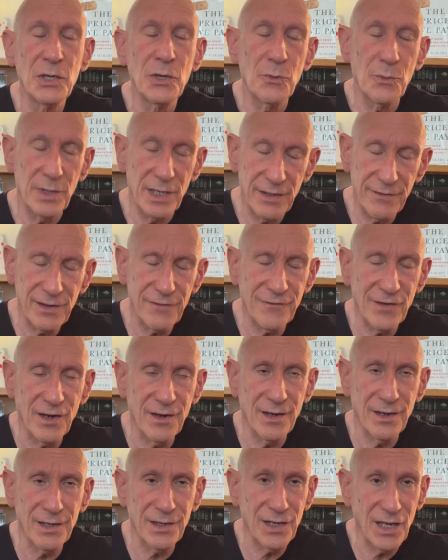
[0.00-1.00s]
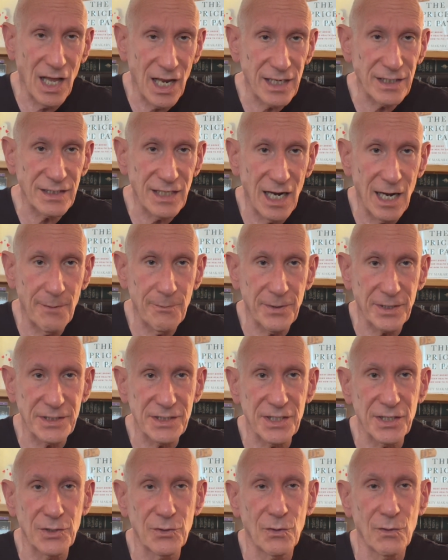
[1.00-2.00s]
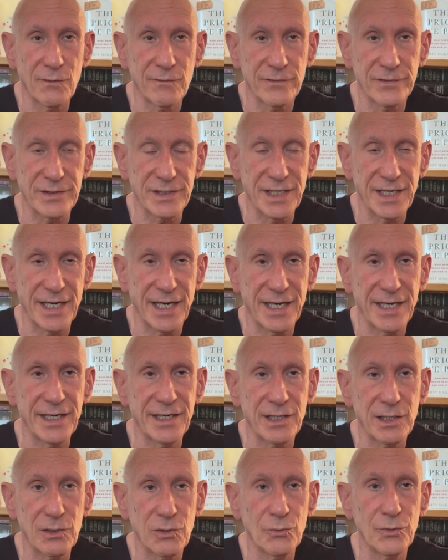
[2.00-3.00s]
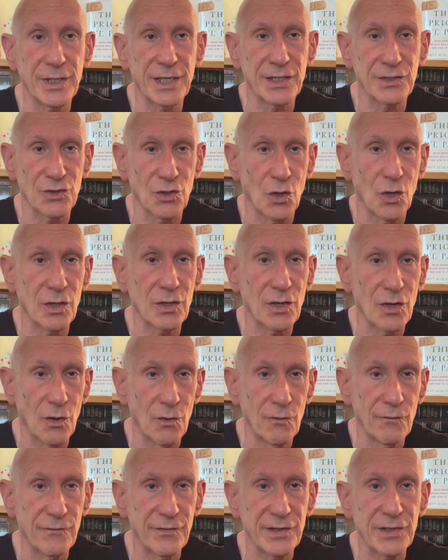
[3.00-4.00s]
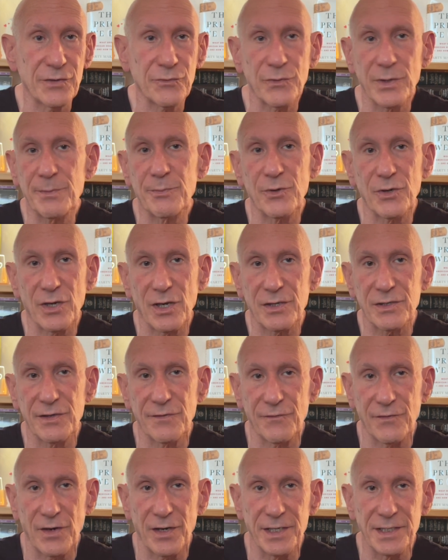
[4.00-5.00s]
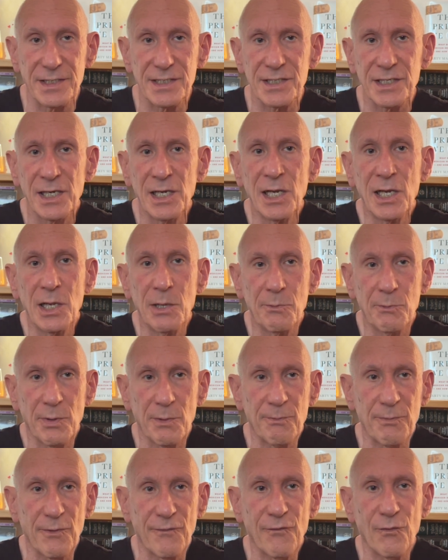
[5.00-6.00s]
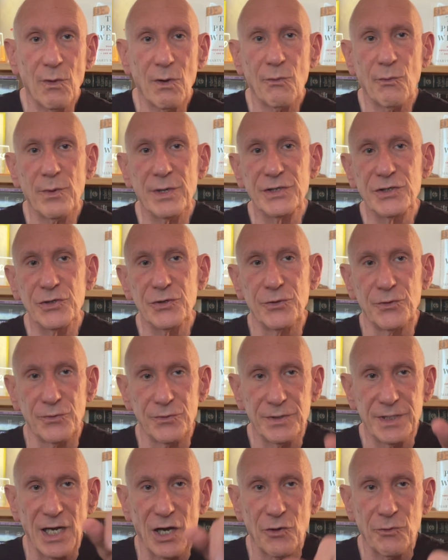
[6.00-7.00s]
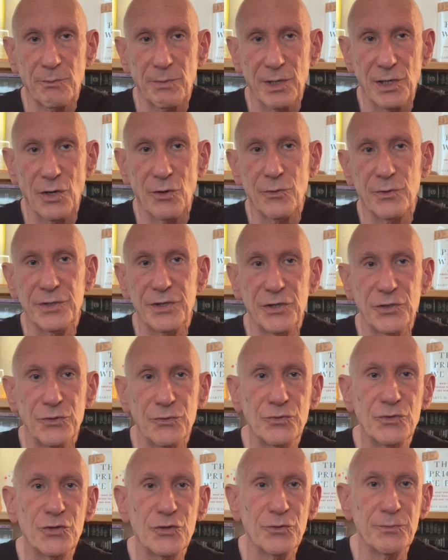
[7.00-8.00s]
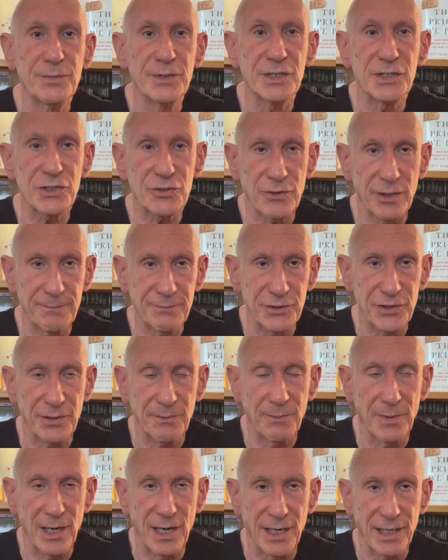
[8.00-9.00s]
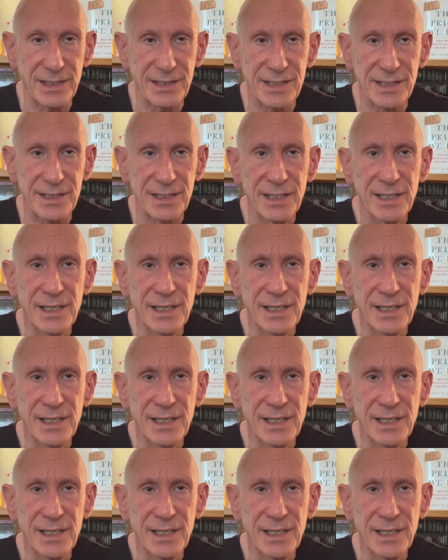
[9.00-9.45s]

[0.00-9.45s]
We have a lot of topics to go over today, including long COVID and reproductive rights. But before we do, down below in the YouTube description box